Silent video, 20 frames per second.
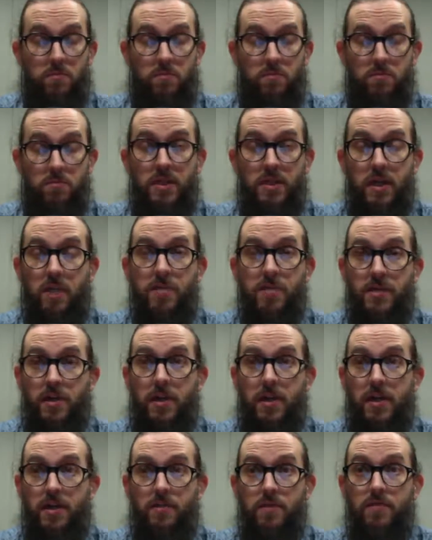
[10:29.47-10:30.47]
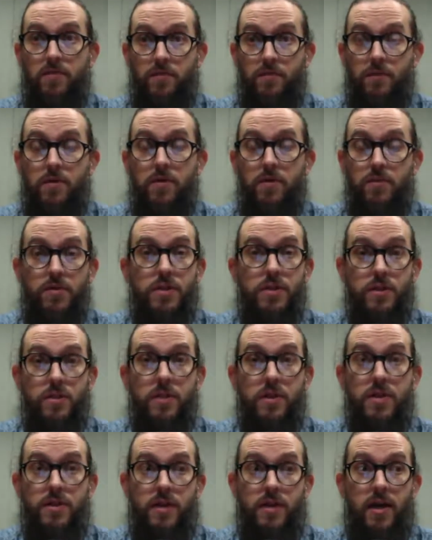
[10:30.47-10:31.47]
becoming like very, very
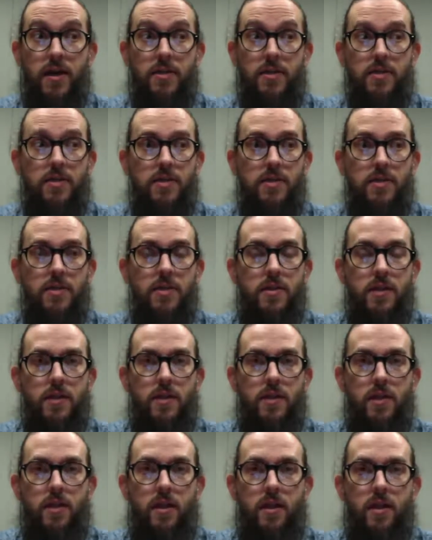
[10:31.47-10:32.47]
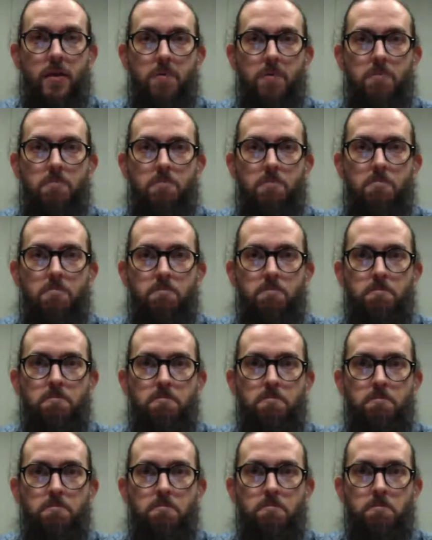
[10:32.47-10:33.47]
good at that. And
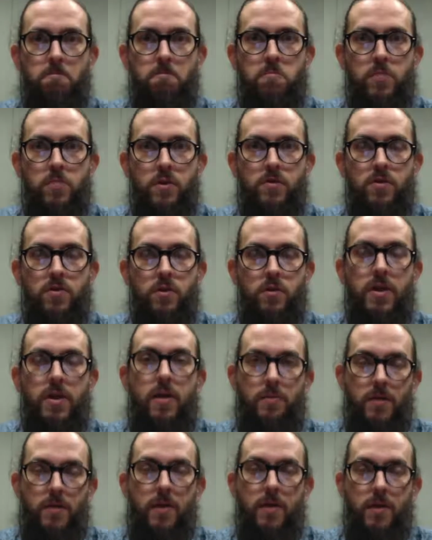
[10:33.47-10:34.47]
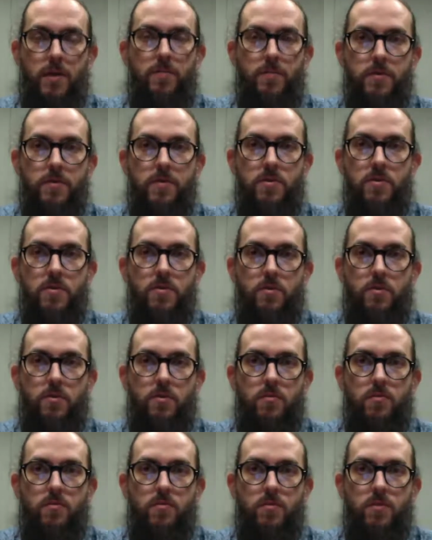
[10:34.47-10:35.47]
so yeah.
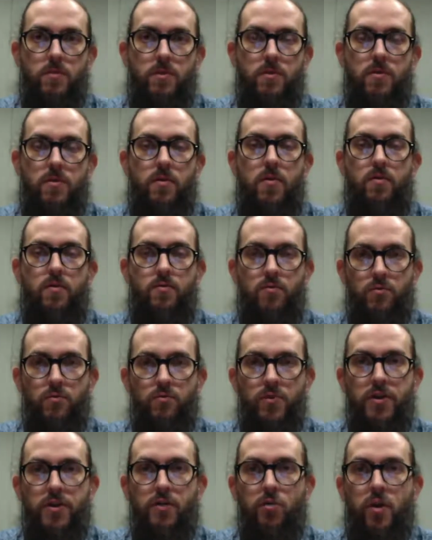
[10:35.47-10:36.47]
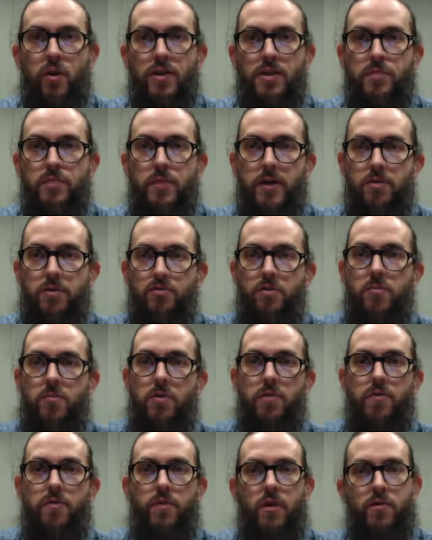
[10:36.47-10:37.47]
So a very wide
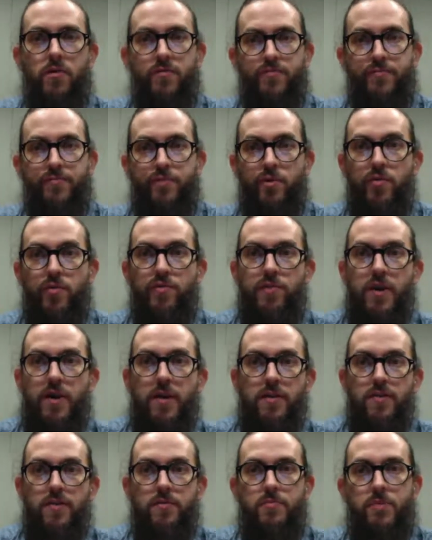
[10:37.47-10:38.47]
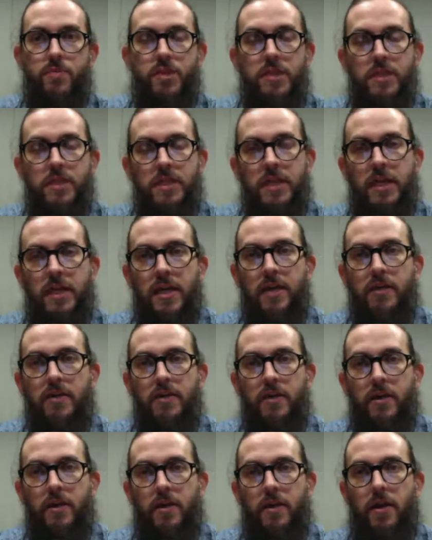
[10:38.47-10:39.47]
spectrum of profiles, but in the
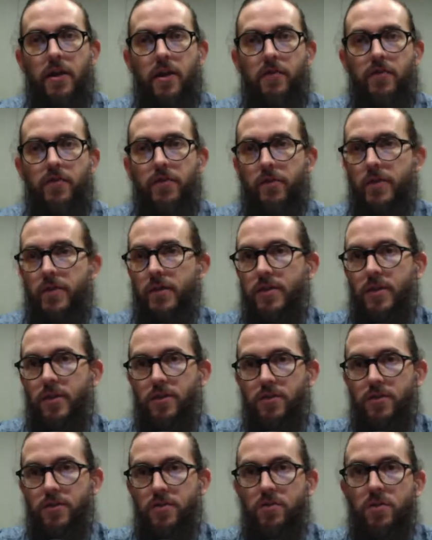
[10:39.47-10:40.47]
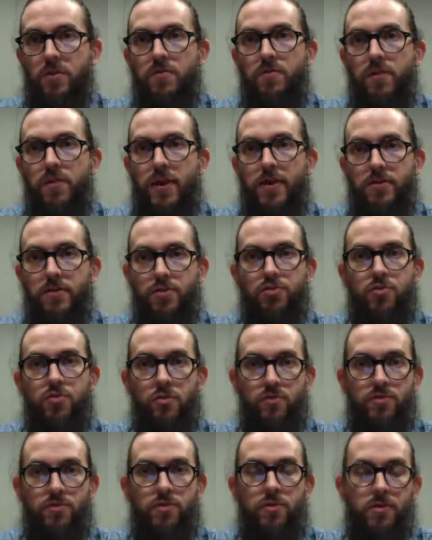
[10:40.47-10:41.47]
end, I feel that there's a unified,
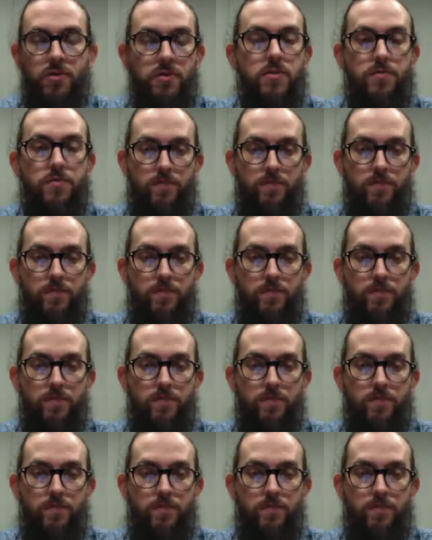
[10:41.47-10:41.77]
strong voice,